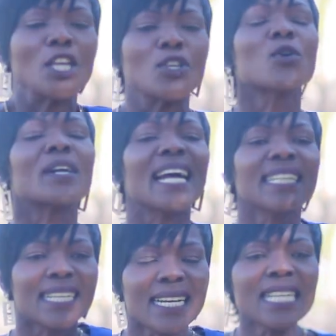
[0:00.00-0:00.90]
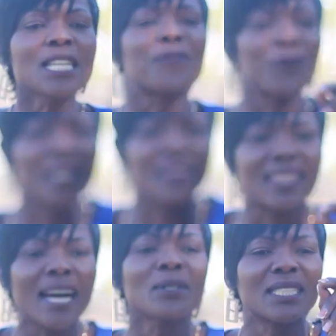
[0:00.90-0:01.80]
You can't live
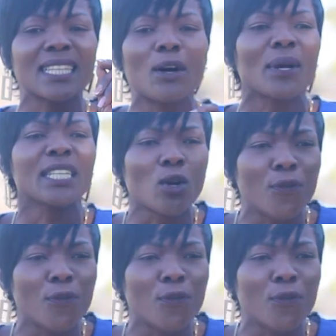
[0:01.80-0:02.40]
without the word